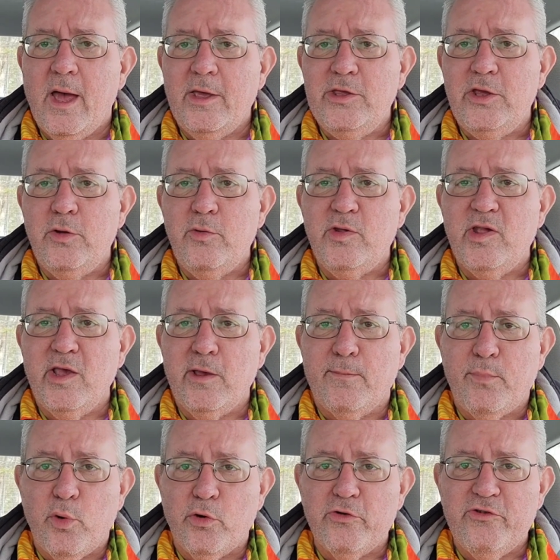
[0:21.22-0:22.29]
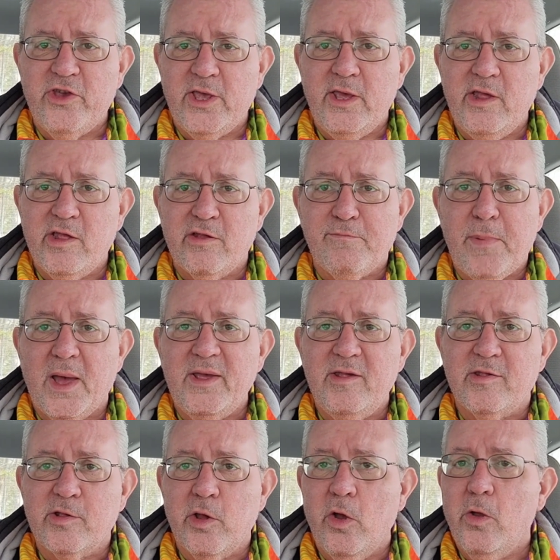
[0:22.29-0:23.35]
using a Portuguese
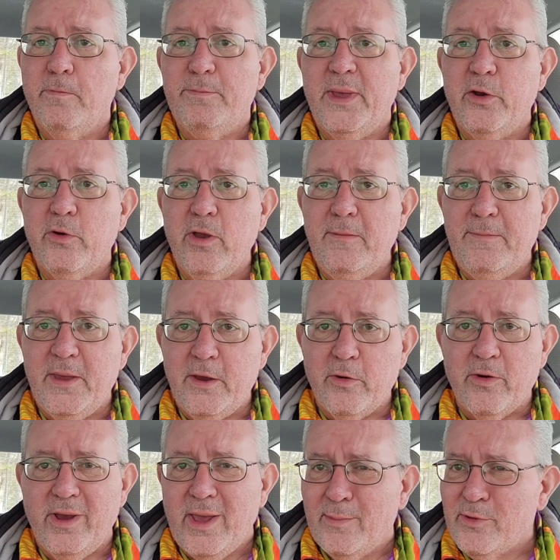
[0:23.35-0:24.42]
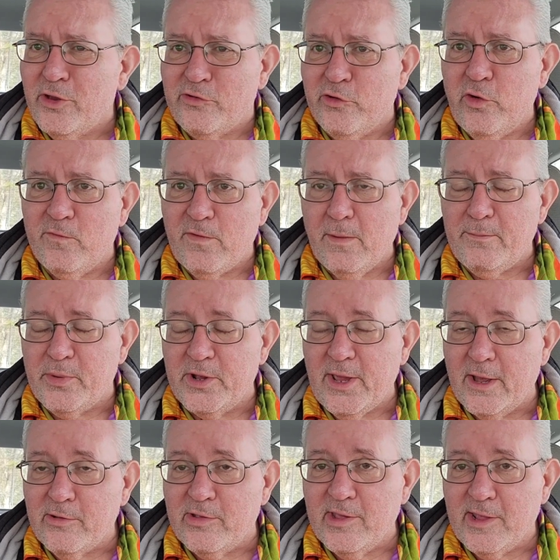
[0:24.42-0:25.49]
spice called Piri Piri. I'm not sure if I'm
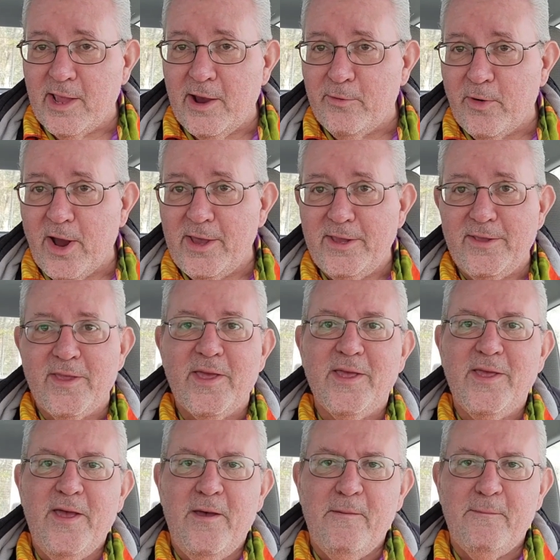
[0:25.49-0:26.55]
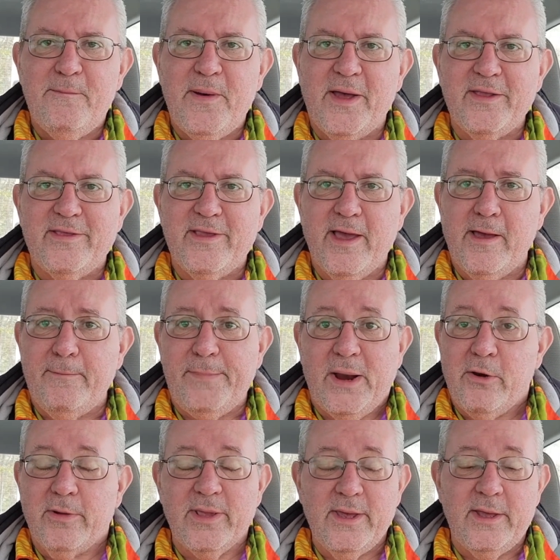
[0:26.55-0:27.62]
pronouncing that right, but
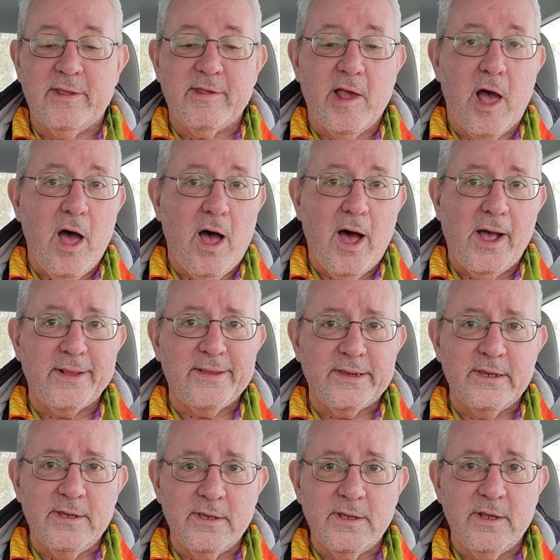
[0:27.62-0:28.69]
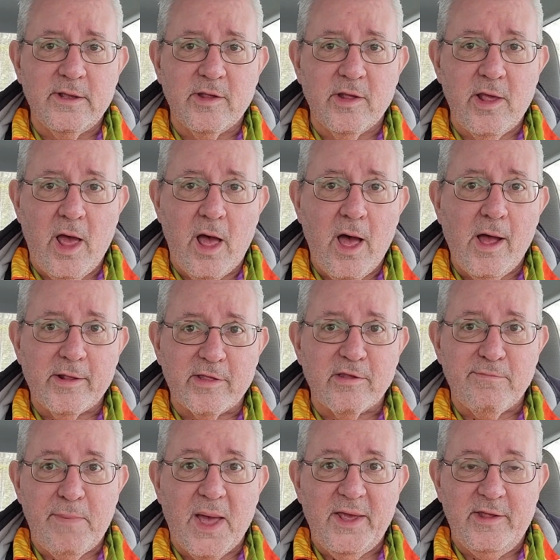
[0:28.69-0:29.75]
apparently it's a hot
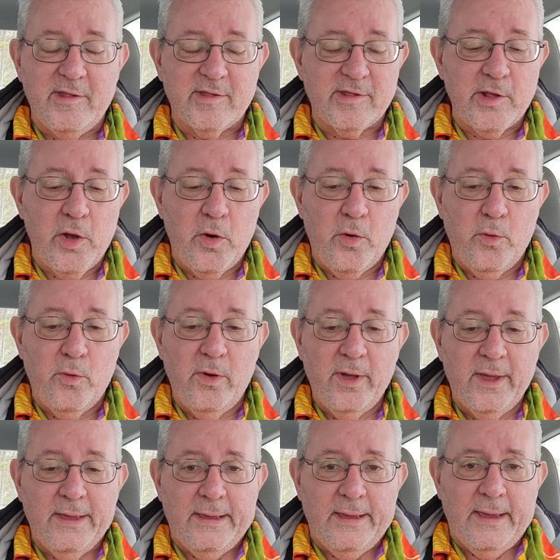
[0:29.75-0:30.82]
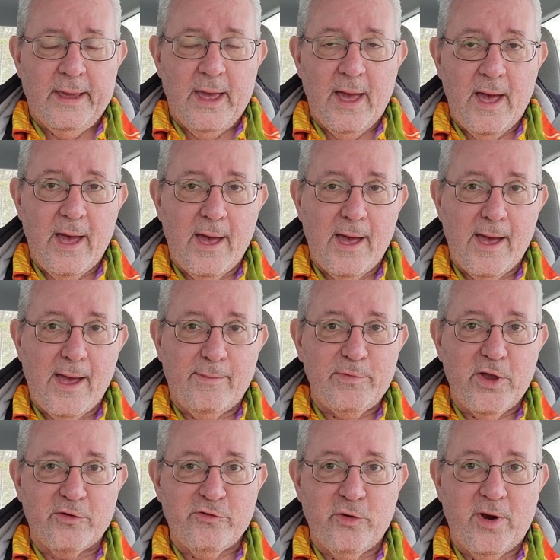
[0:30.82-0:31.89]
spice. So I'm
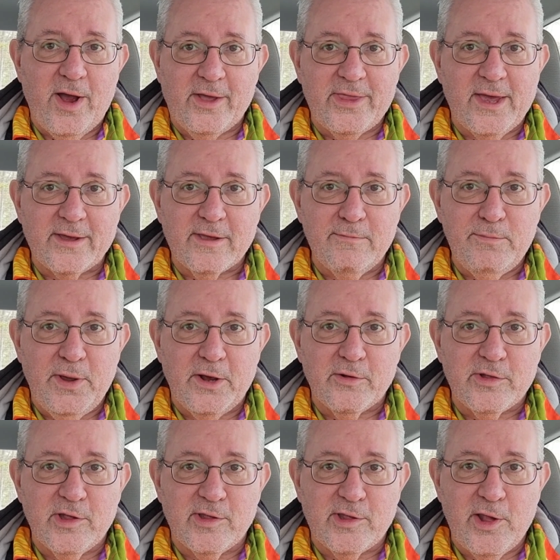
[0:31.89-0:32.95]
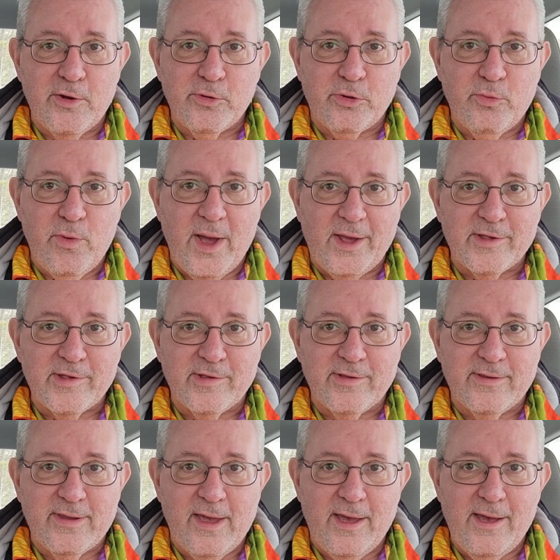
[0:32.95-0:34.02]
not sure how that compares to
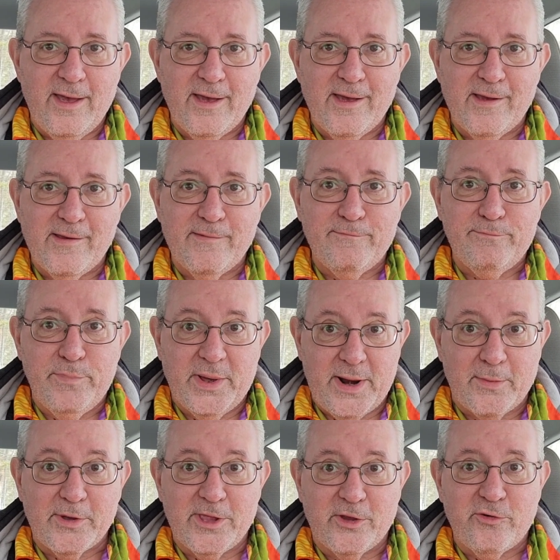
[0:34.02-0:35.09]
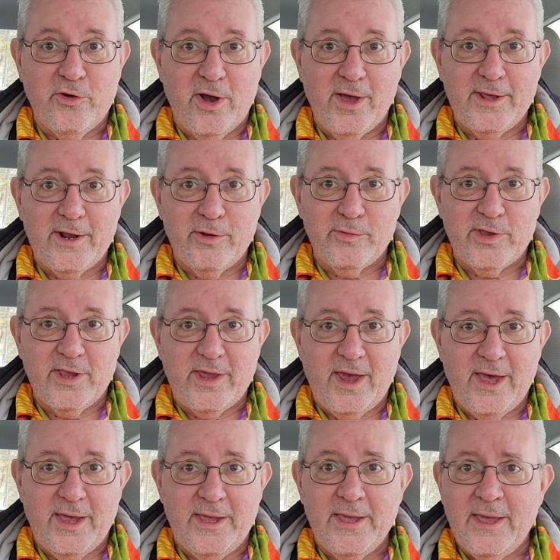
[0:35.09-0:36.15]
Southwest, but I'm going to try it out
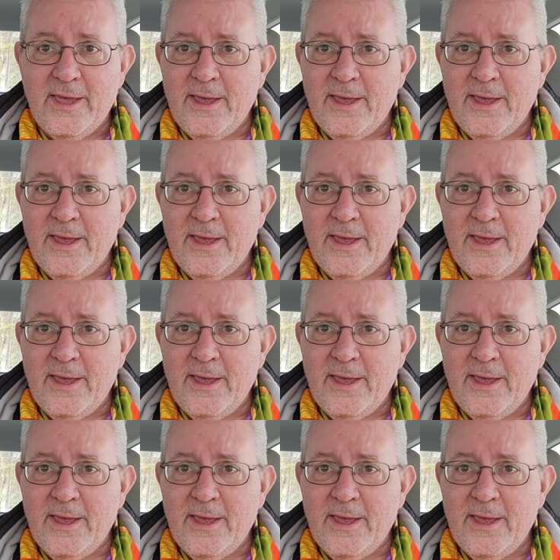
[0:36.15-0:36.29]
today.